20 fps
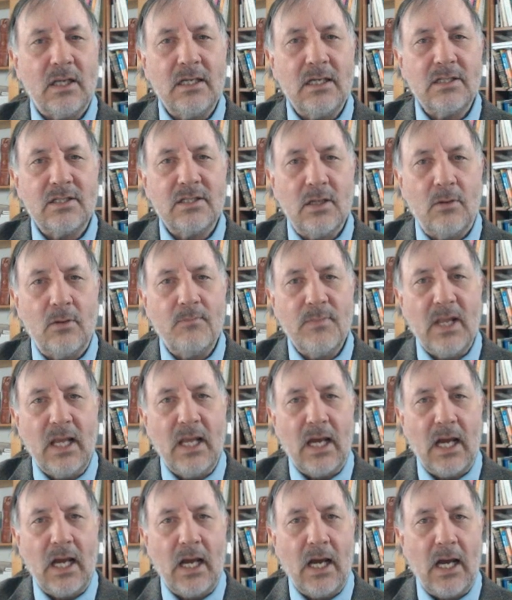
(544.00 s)
Okay, so,
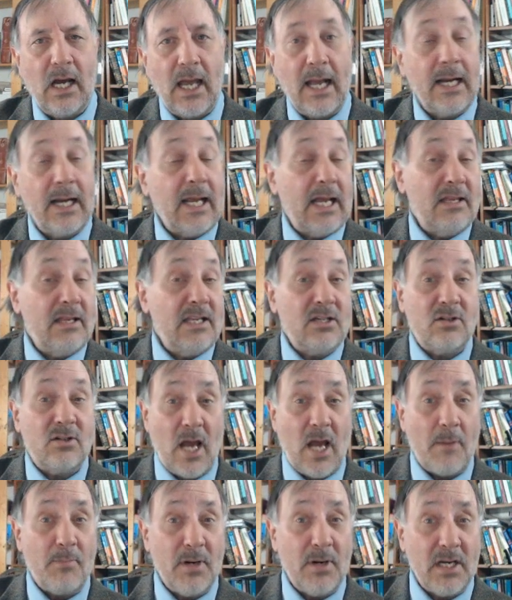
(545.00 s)
uh, and again,
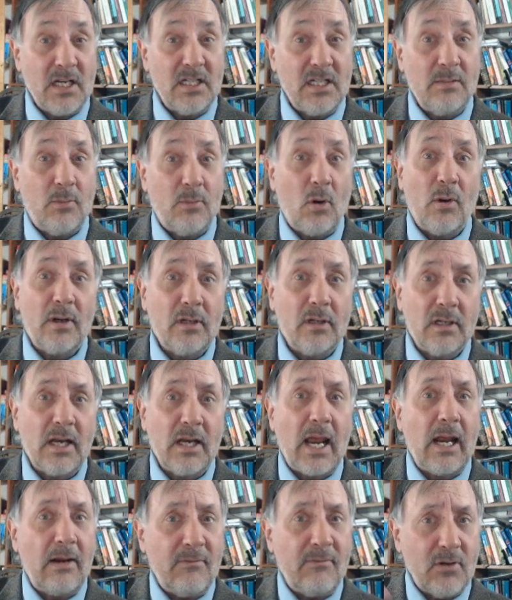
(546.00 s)
these are not predictable.
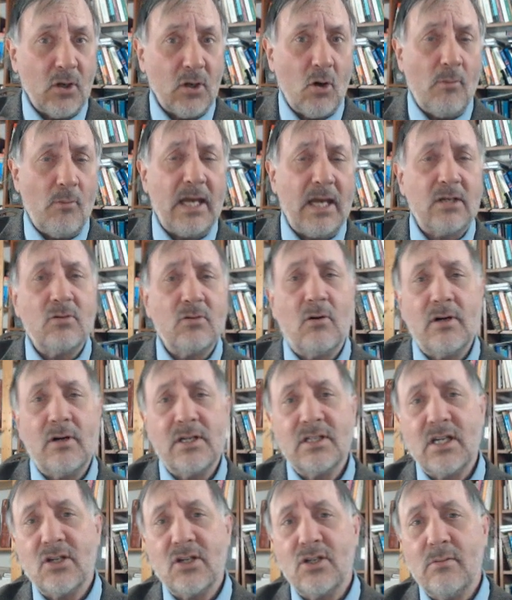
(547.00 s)
And, and if you go back to
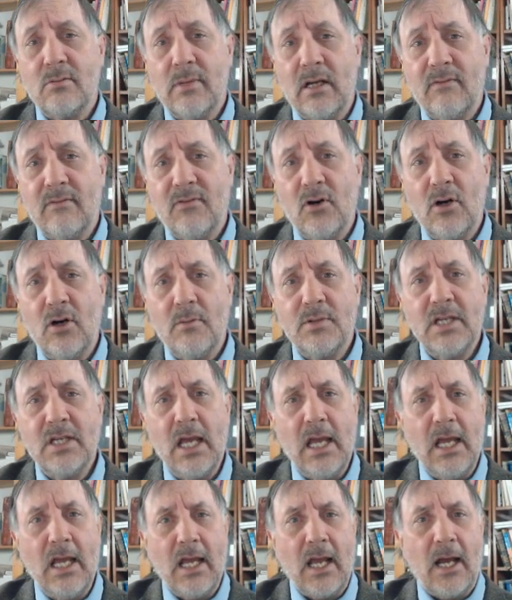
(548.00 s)
our discussion about
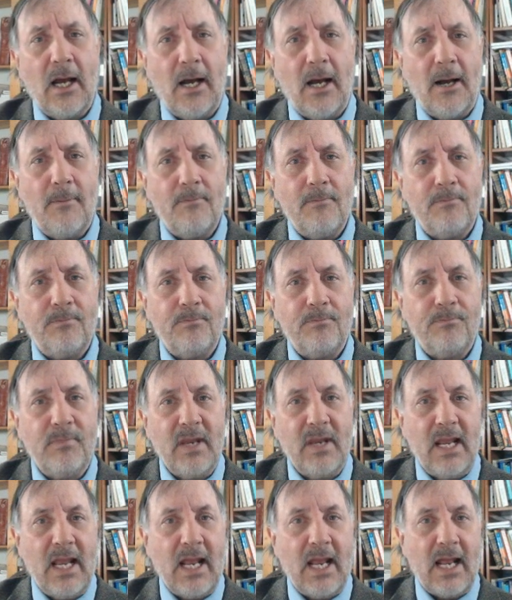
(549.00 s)
verbs um,
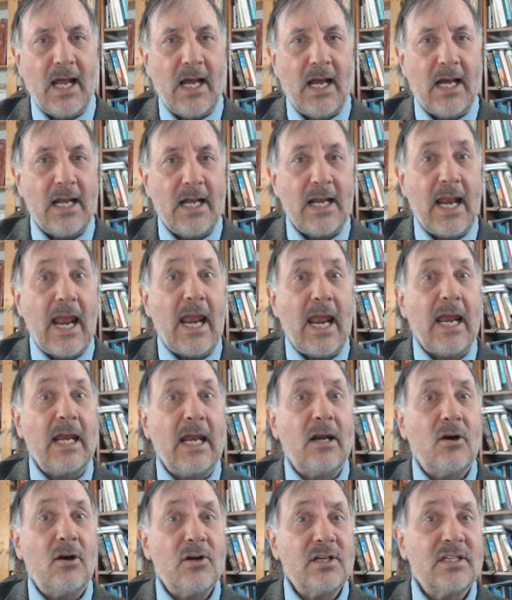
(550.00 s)
uh,
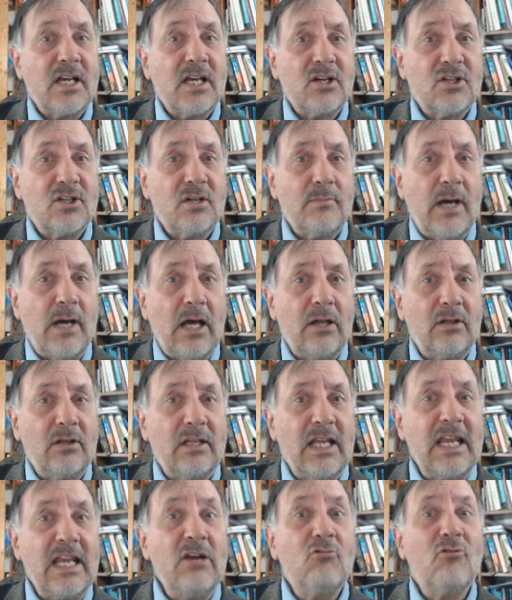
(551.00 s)
and our discussion
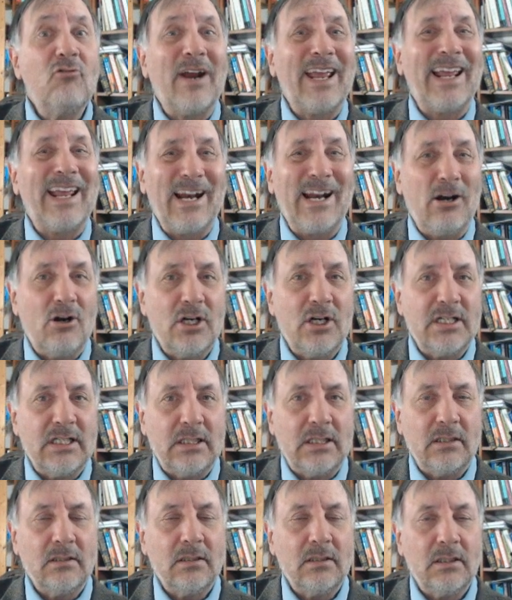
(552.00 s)
about
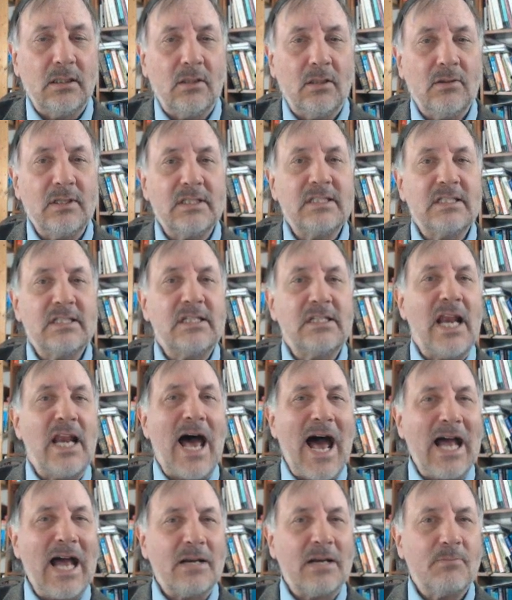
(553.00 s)
irregularity, you know, it's
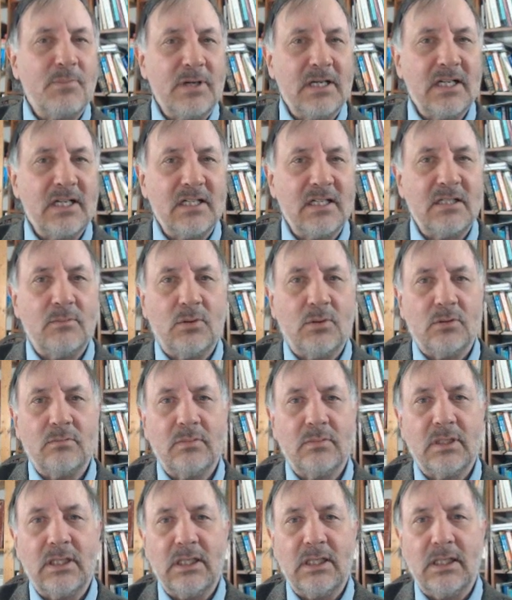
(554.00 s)
not
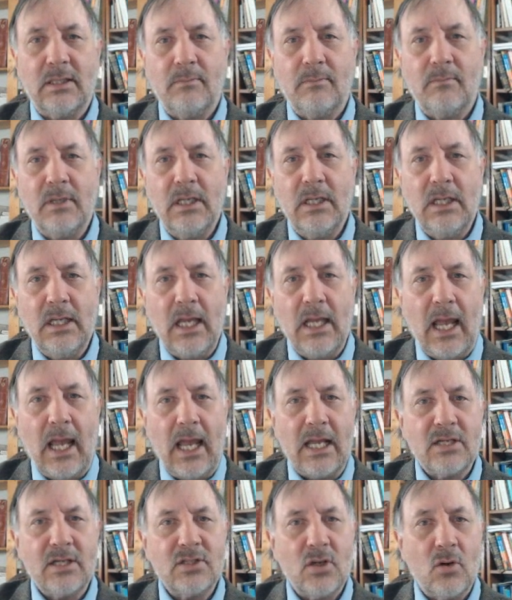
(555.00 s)
predictable. Um,
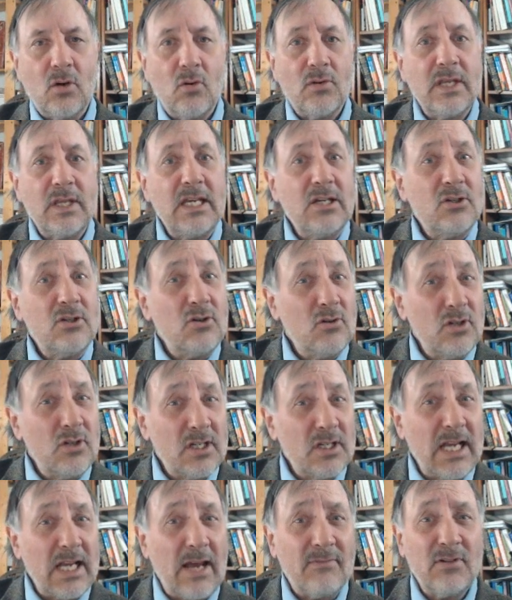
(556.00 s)
and so these
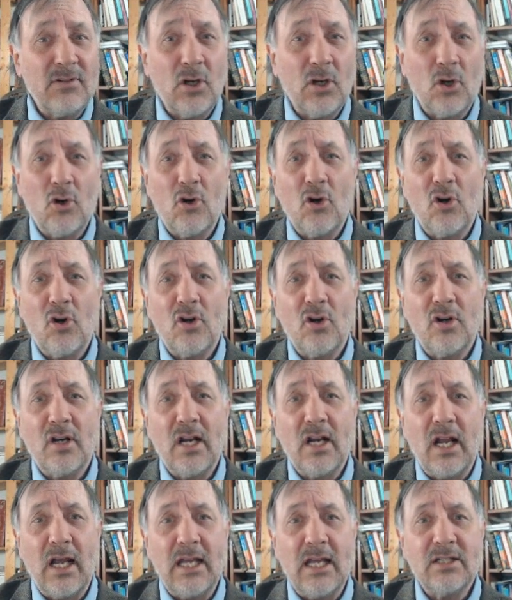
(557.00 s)
you just have to
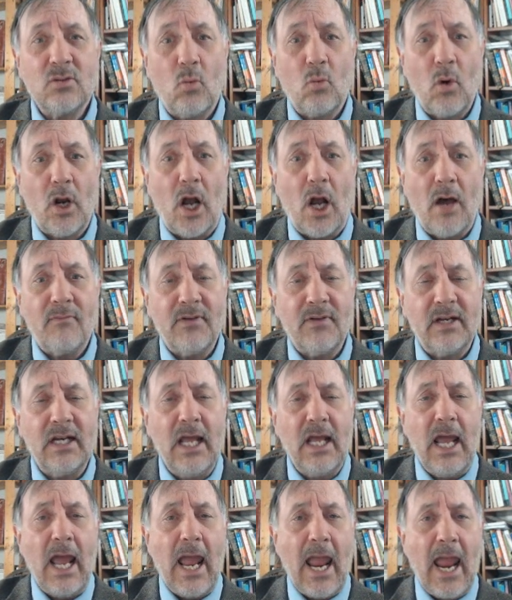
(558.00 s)
learn as a one off.
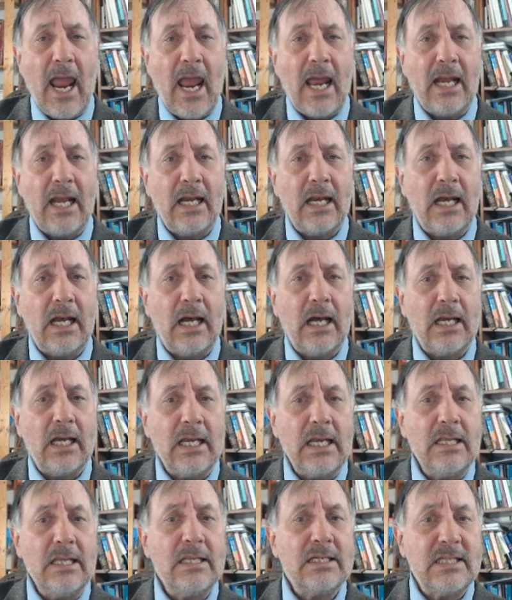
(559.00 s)
And, and
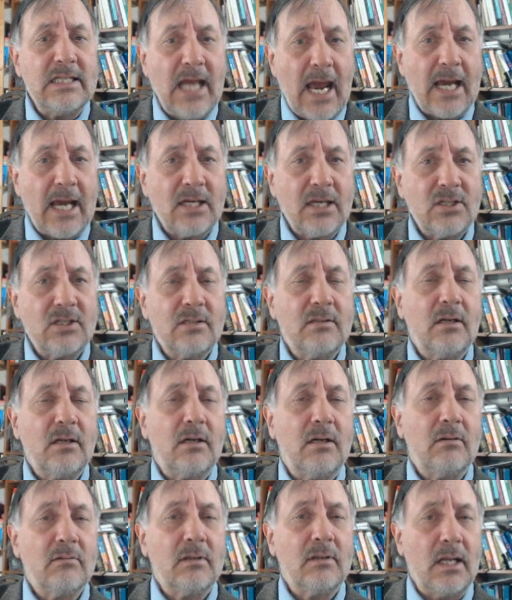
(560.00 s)
uh, in the text,
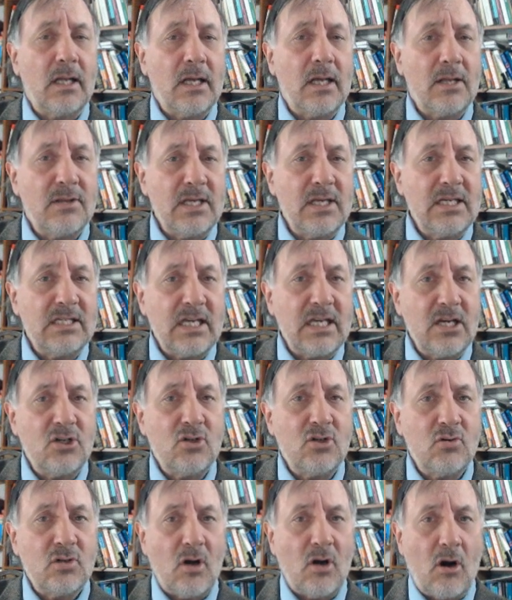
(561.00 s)
you know, uh, these
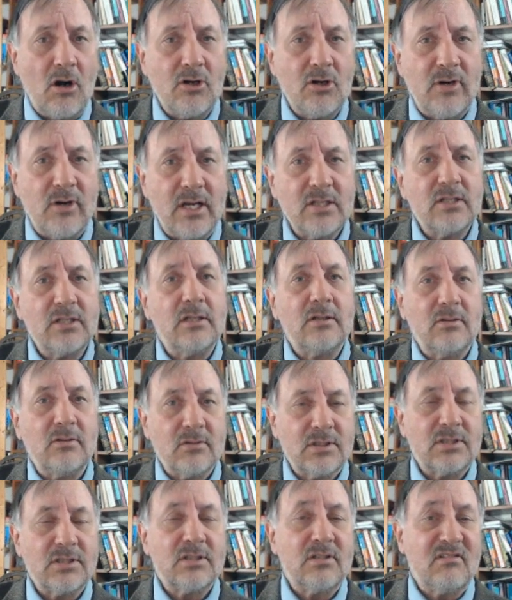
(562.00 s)
issues are addressed,
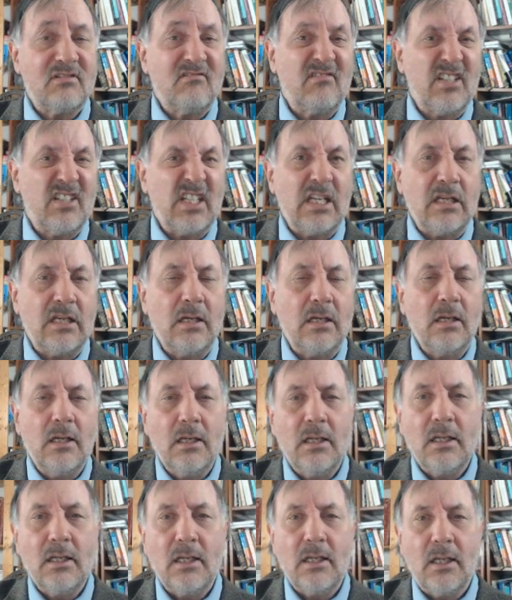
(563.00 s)
and you'll see
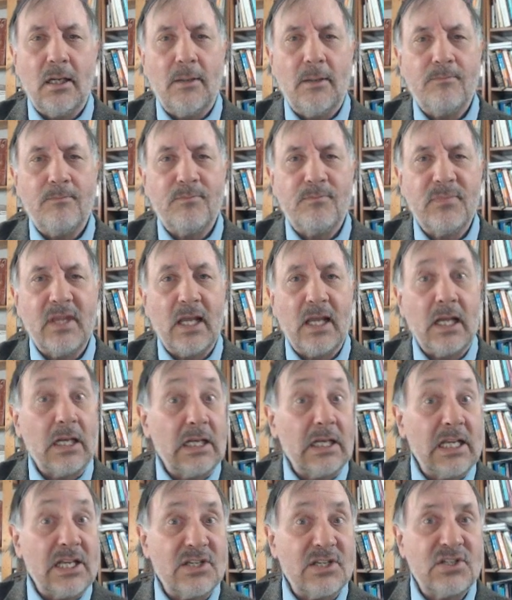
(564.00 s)
um,
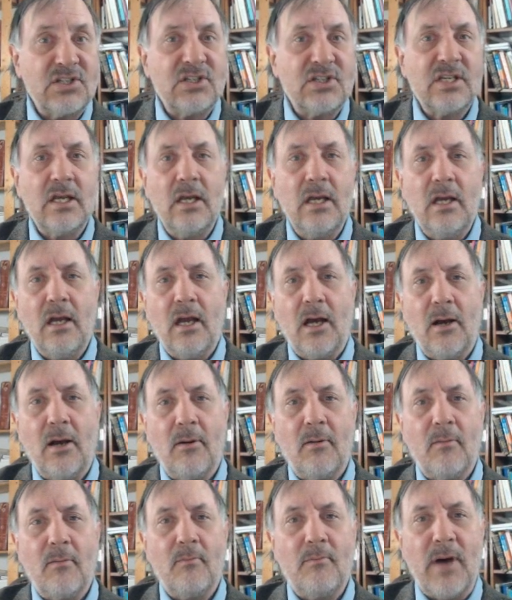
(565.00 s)
uh, lists
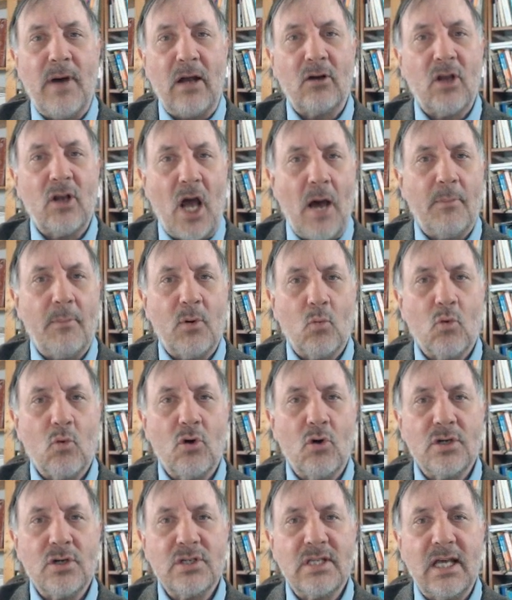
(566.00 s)
about
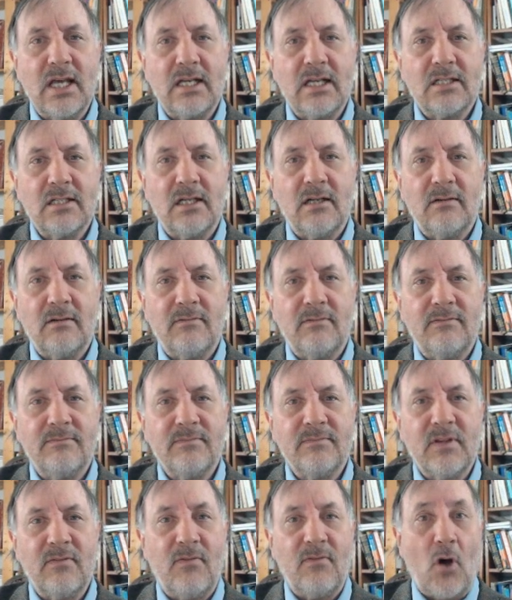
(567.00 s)
common words that uh,
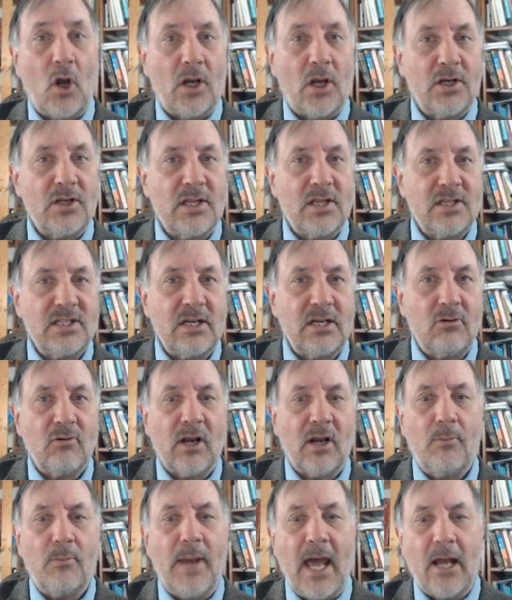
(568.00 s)
fall into this
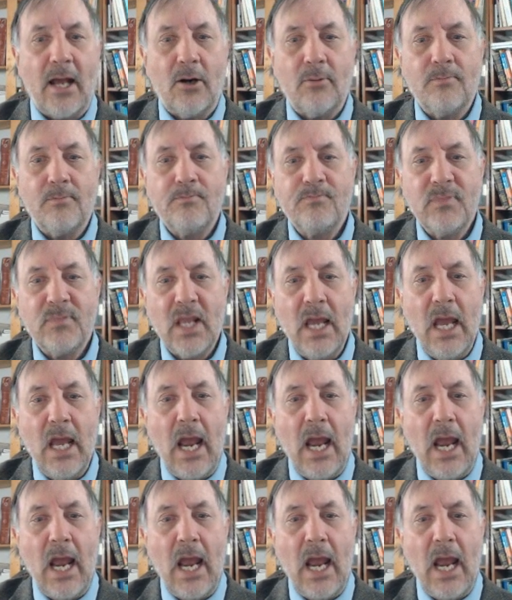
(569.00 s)
irregular pattern.